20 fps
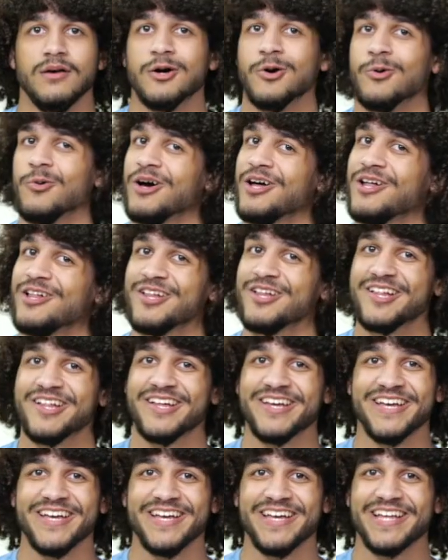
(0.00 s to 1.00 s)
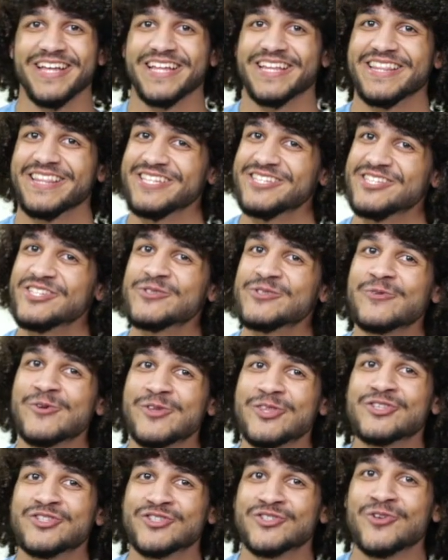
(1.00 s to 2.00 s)
Well, this is where
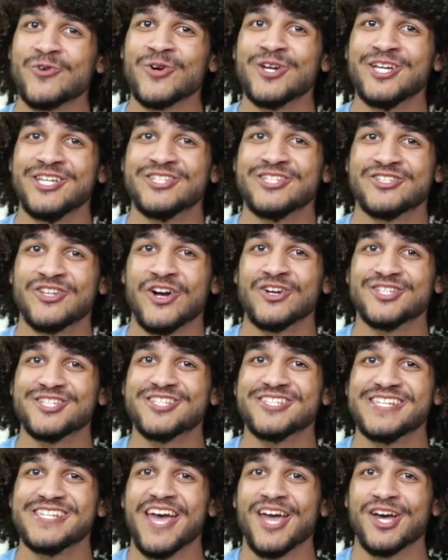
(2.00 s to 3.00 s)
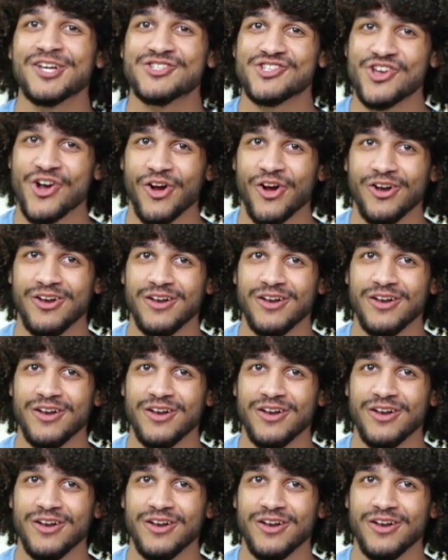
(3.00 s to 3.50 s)
the story starts to take a turn.